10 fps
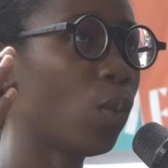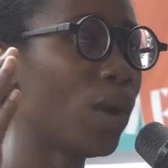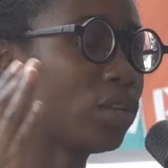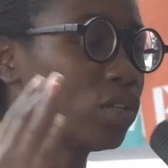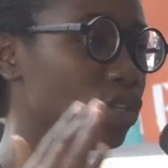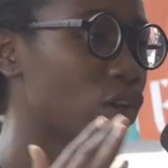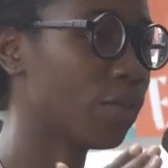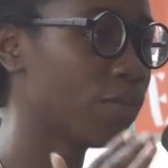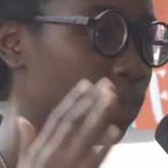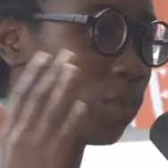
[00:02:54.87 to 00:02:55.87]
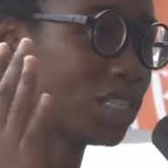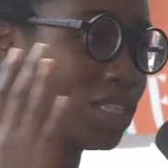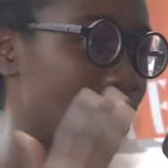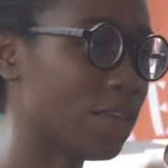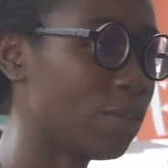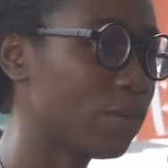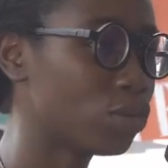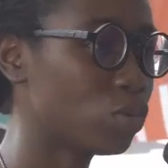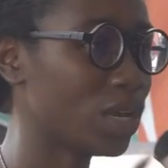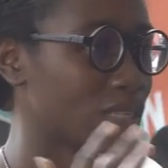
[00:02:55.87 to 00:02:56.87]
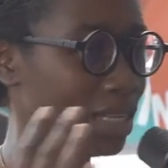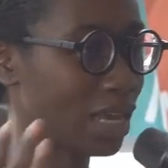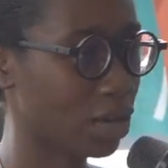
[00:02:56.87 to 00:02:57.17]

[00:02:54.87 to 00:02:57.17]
where does it come from? Where's the input? Where's the